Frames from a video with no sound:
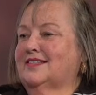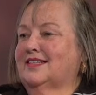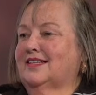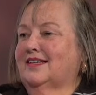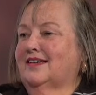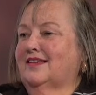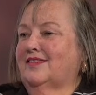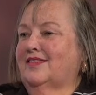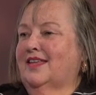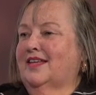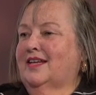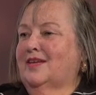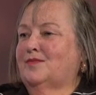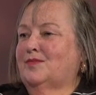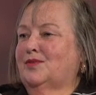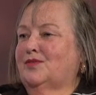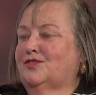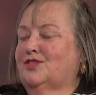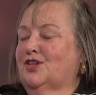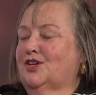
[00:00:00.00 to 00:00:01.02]
uh, then I
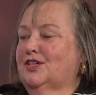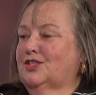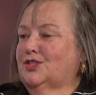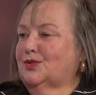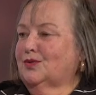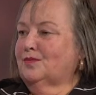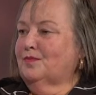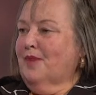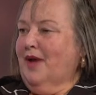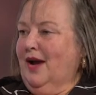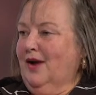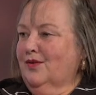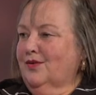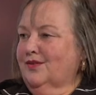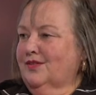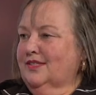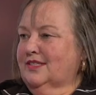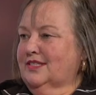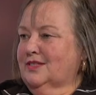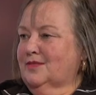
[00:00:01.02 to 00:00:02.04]
moved on to empower
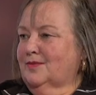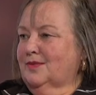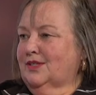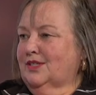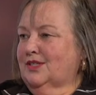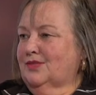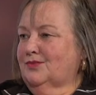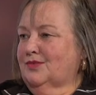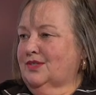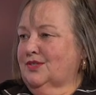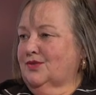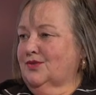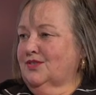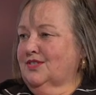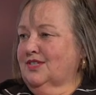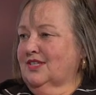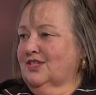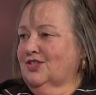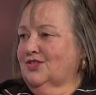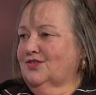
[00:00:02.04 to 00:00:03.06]
the Disability Resource
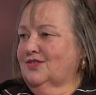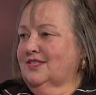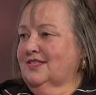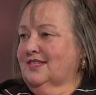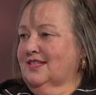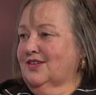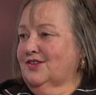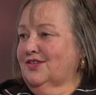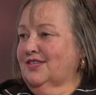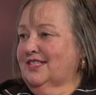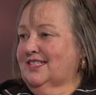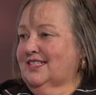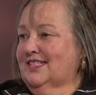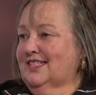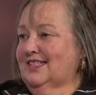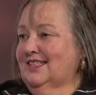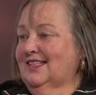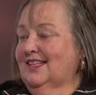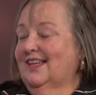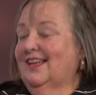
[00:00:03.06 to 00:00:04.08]
Center as their
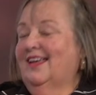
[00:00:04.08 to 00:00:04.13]
ED.